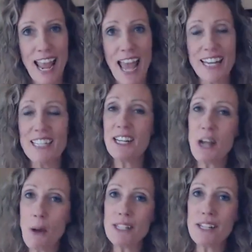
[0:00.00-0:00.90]
And it didn't
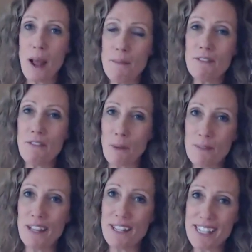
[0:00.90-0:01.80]
always come in the form of
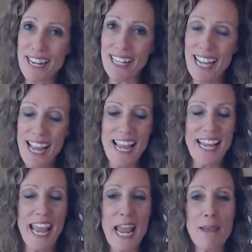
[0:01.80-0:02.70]
listening. It
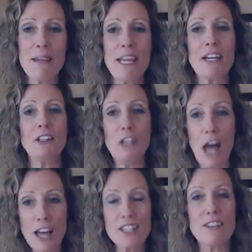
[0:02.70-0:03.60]
came in a
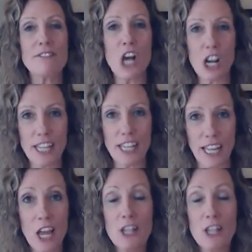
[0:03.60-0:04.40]
lot of talking.